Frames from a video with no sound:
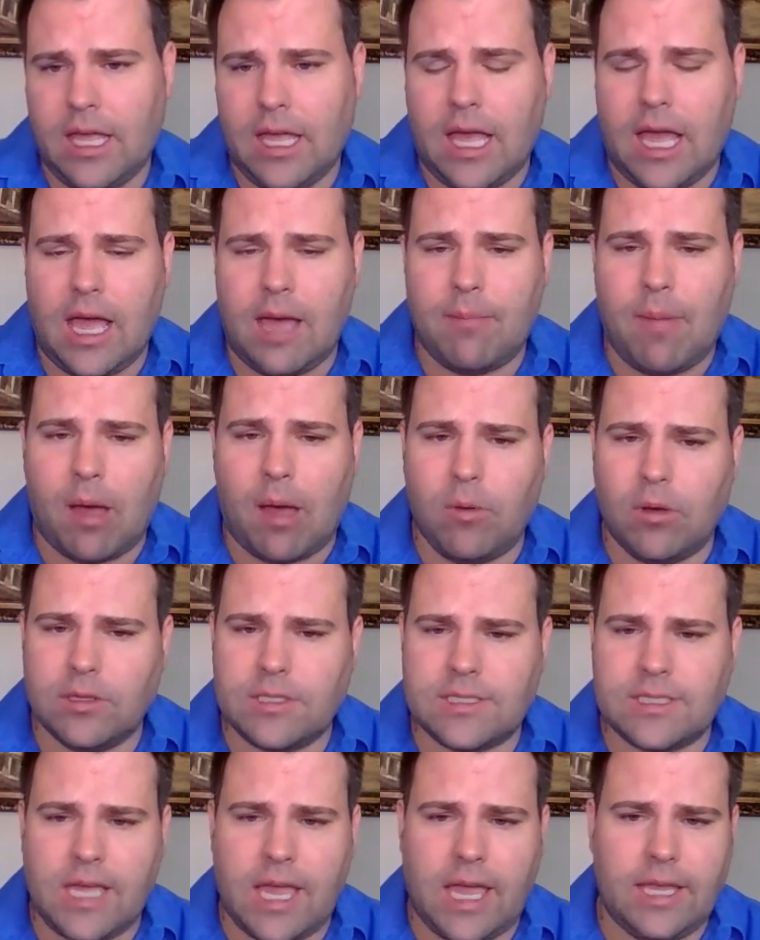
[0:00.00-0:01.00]
I will
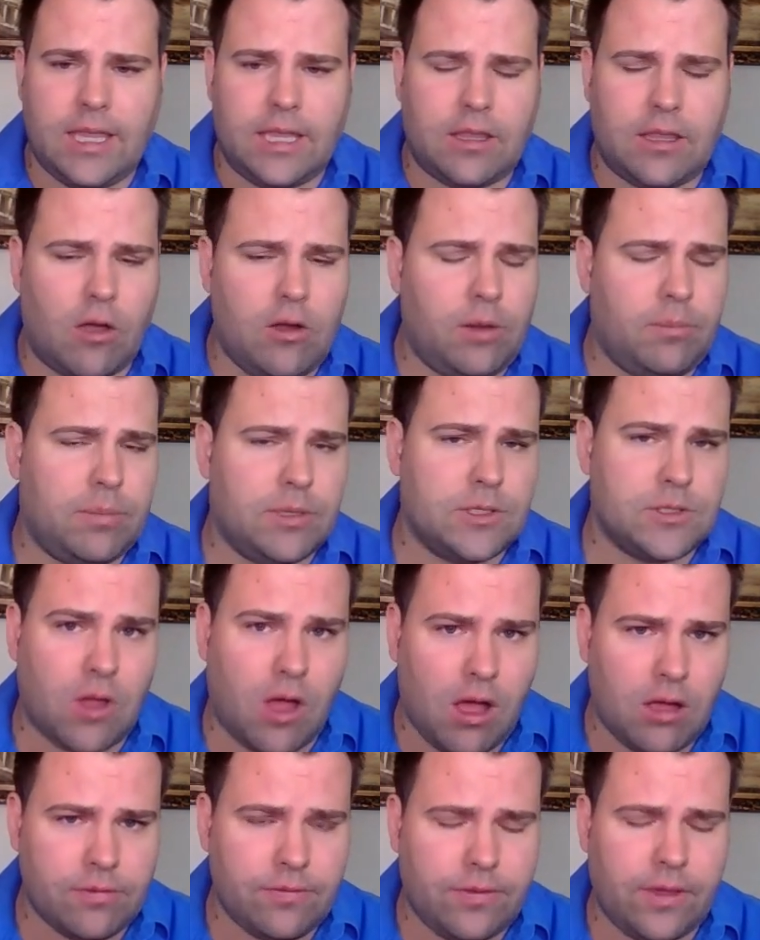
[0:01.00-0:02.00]
say that the only
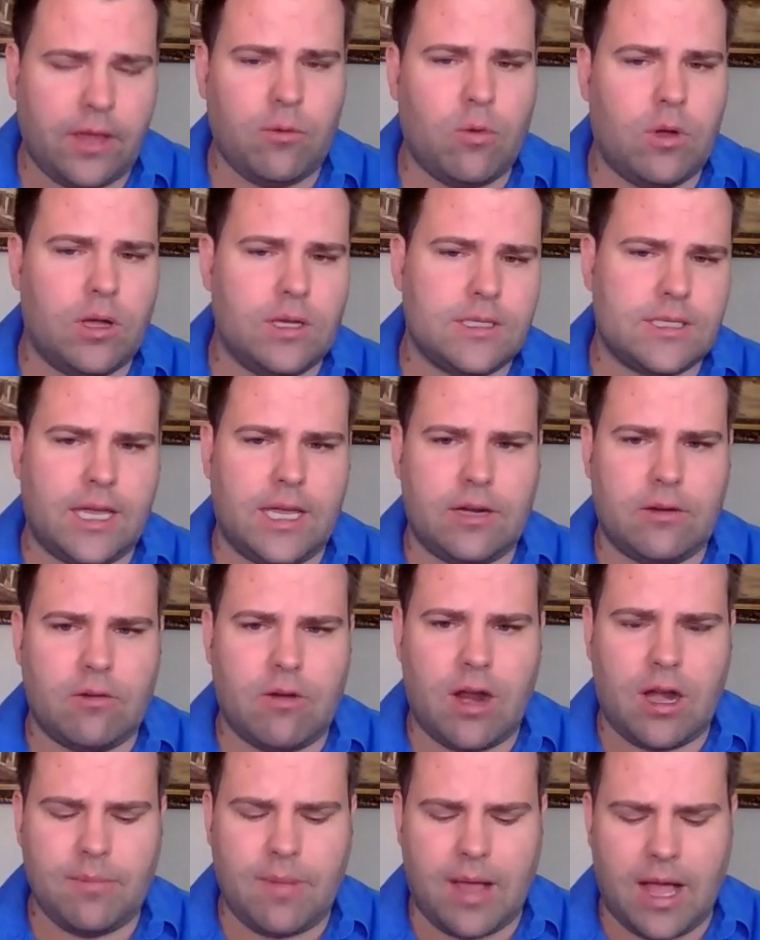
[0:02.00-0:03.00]
bizarre thing was at
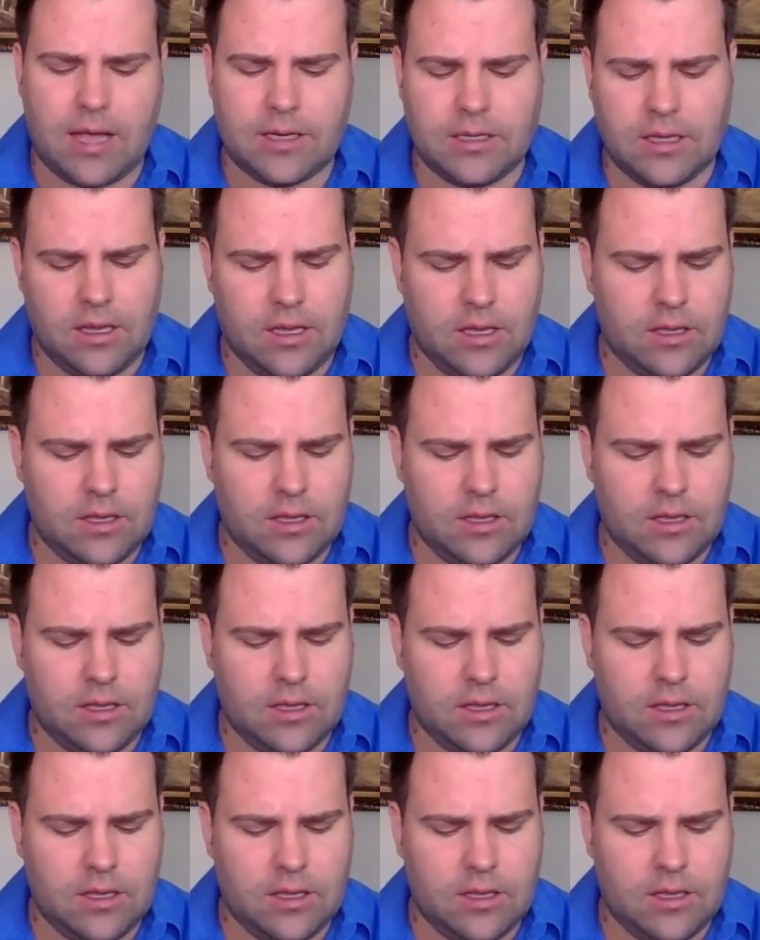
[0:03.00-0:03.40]
around about